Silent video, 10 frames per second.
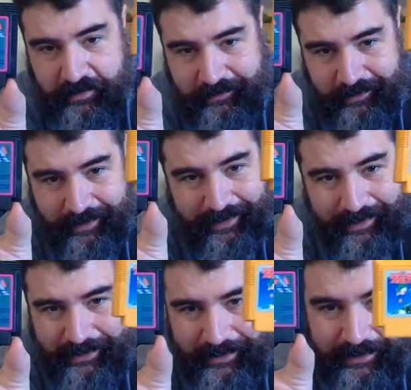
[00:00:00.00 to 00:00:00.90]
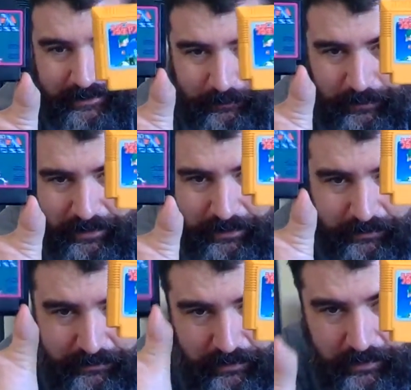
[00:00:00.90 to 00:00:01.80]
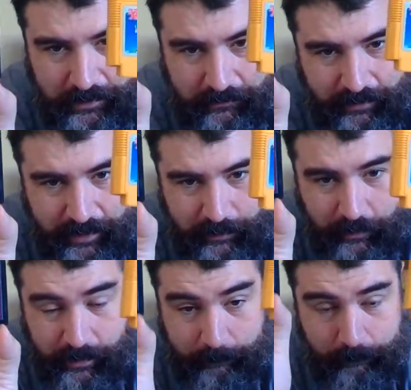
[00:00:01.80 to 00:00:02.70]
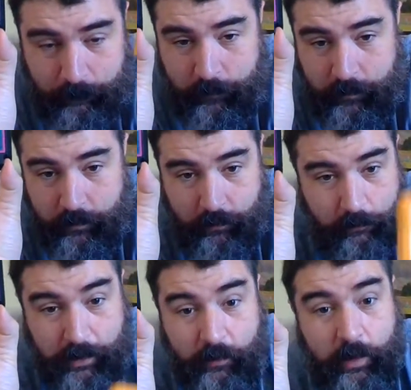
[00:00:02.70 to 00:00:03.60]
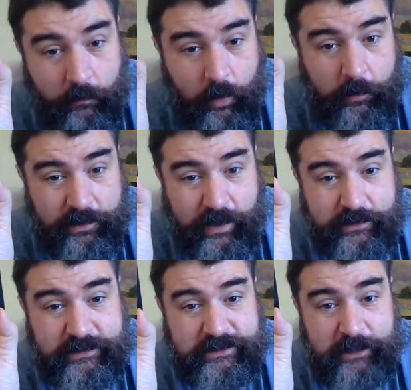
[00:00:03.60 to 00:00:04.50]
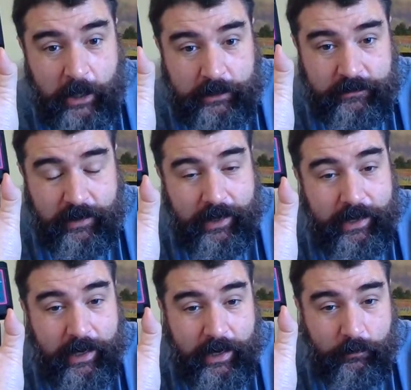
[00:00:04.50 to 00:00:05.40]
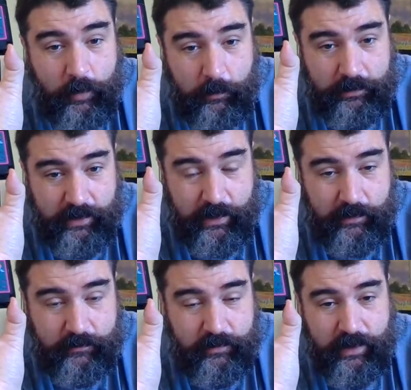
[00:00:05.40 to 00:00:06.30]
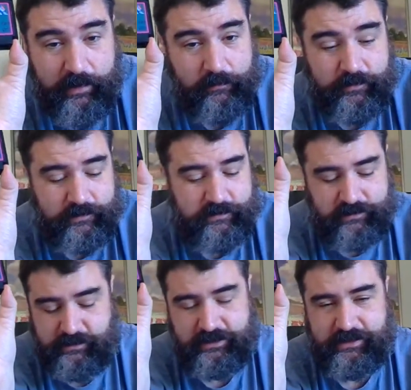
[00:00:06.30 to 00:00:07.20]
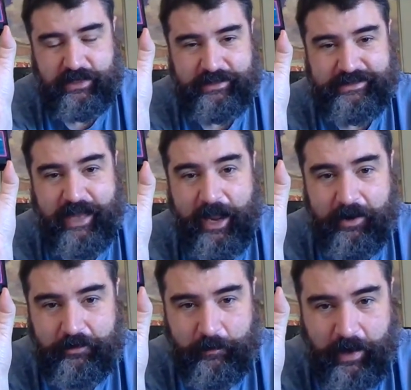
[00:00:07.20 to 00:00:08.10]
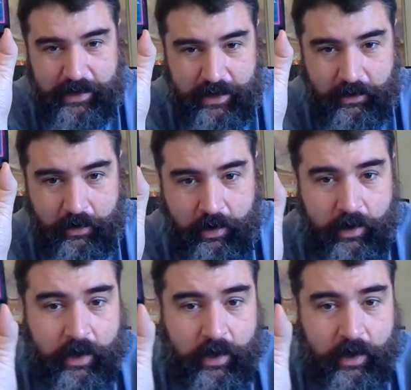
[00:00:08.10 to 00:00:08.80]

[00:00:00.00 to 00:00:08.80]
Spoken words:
I had to get it because I love the anime. By the way, Robotech sucks. I hate Robotech. It's like just a dagger to my ear.